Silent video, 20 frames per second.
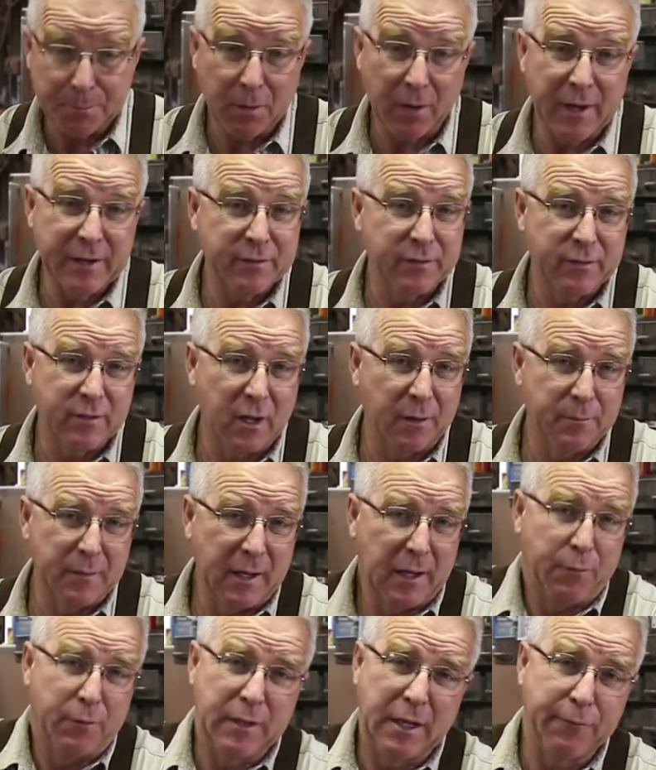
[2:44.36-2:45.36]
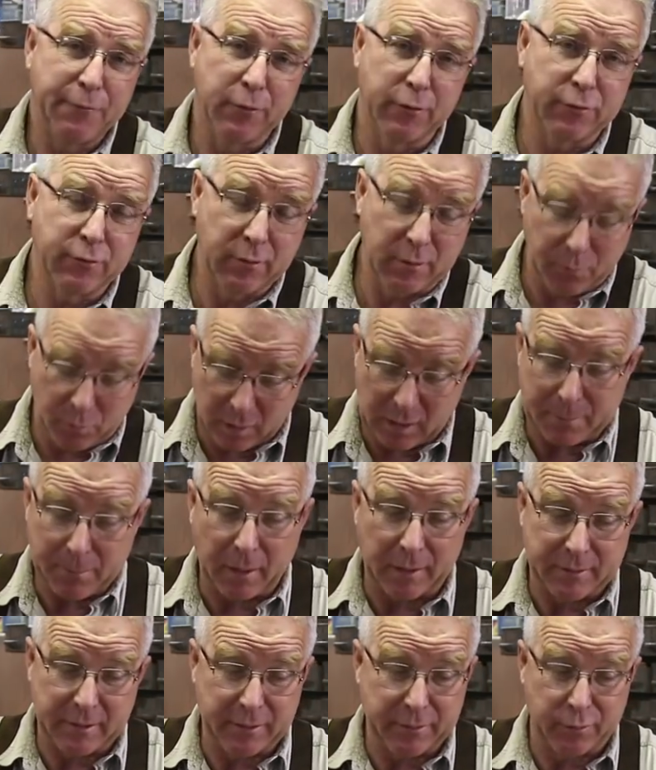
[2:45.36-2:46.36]
the prices come down. When they first, when I
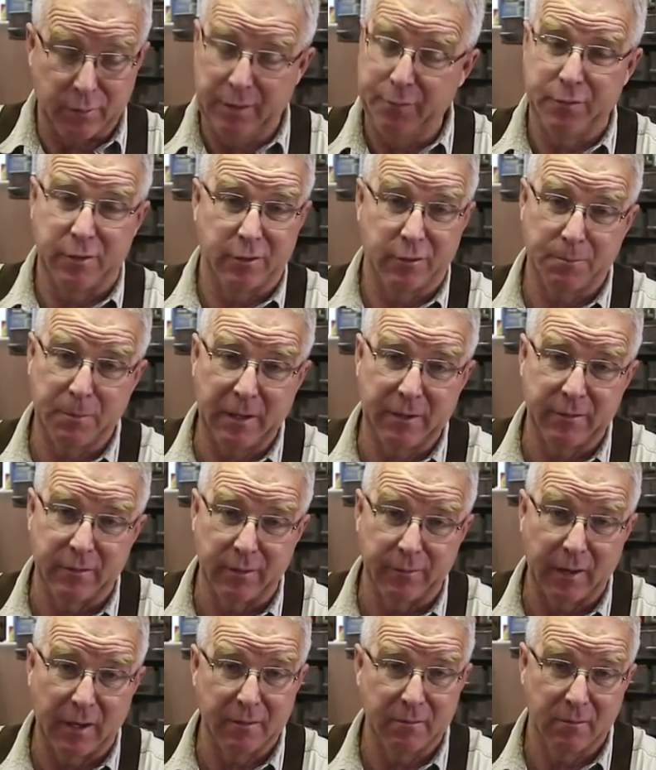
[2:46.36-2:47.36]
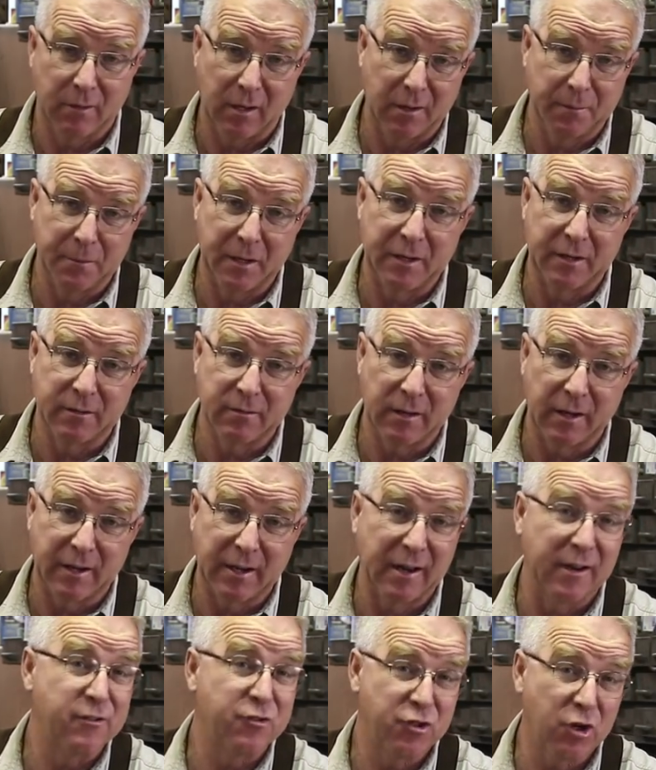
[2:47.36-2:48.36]
bought this one, it was expensive. I, I mean, it, I
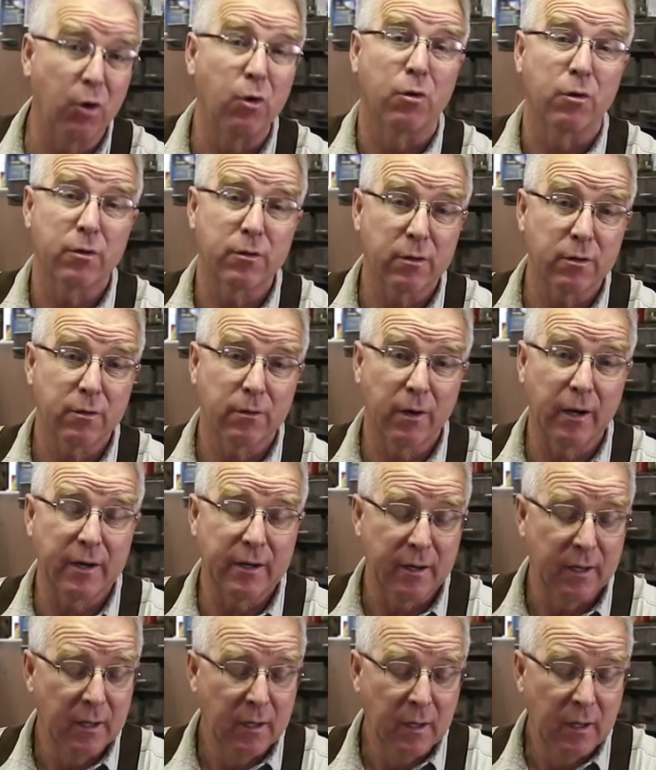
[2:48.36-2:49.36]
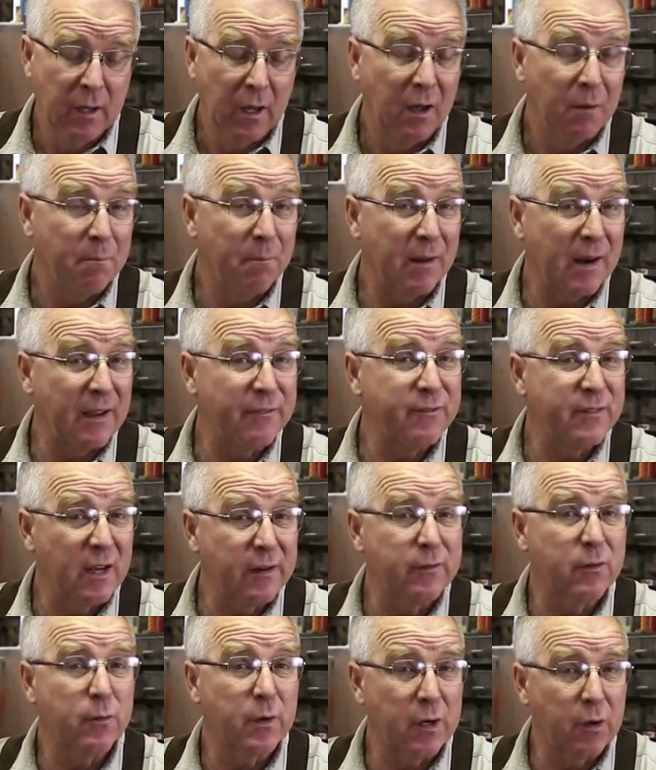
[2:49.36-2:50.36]
kind of choked, right? But I've
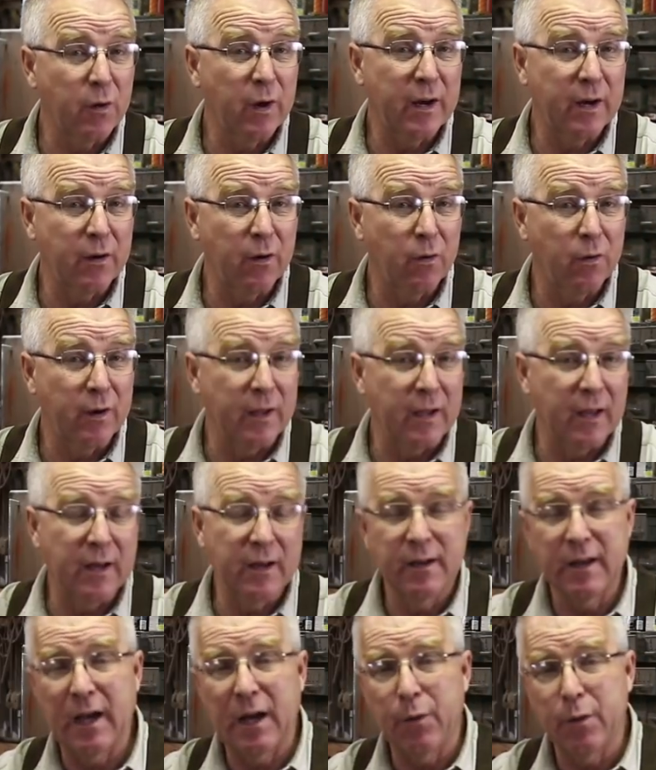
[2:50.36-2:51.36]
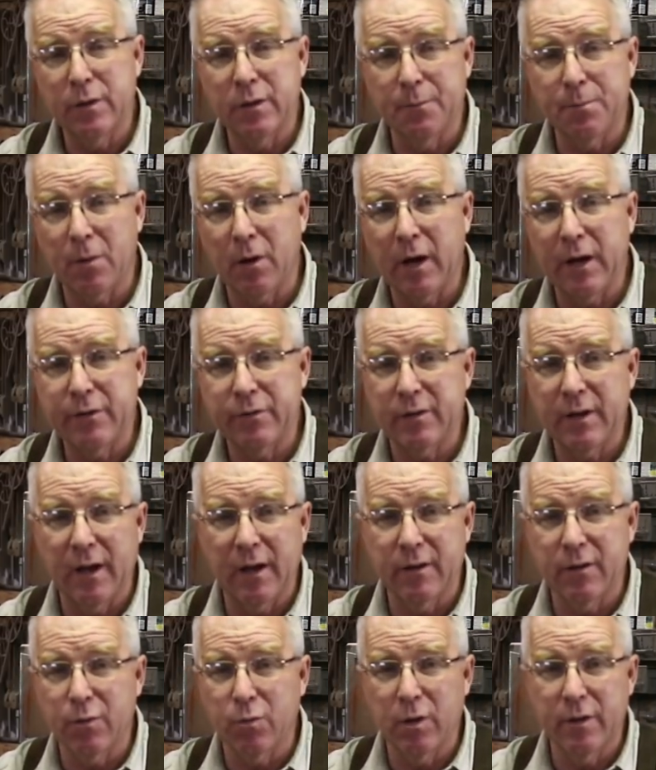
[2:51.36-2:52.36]
never regretted owning it. And now with the price
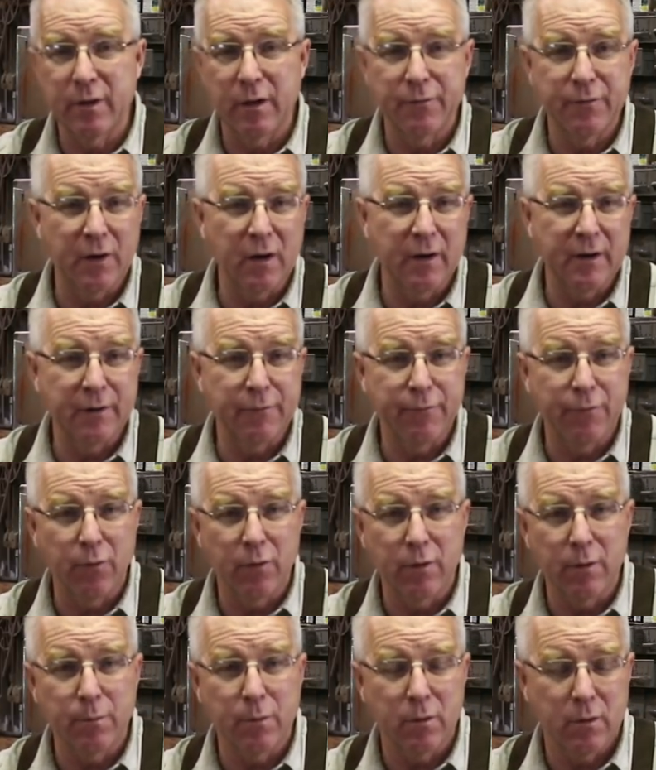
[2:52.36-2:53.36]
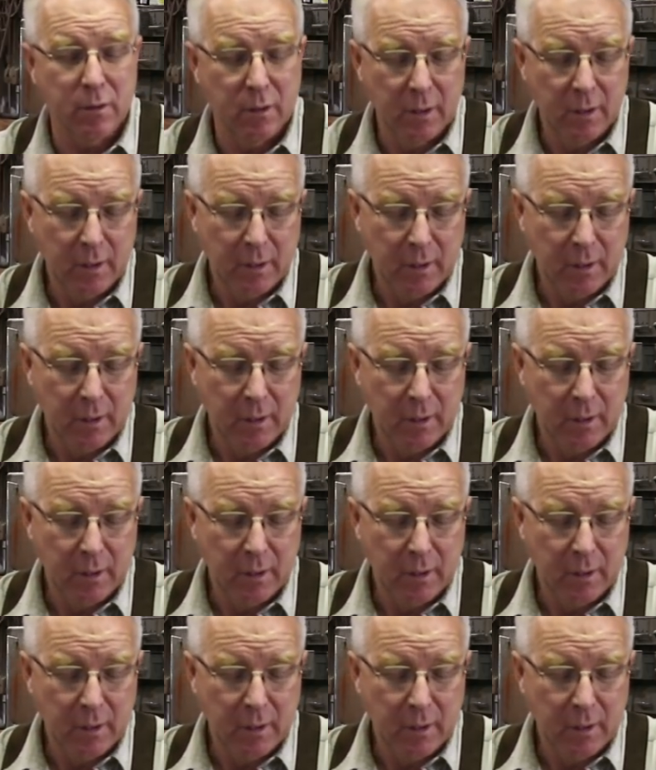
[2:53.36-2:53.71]
down to where they're very affordable,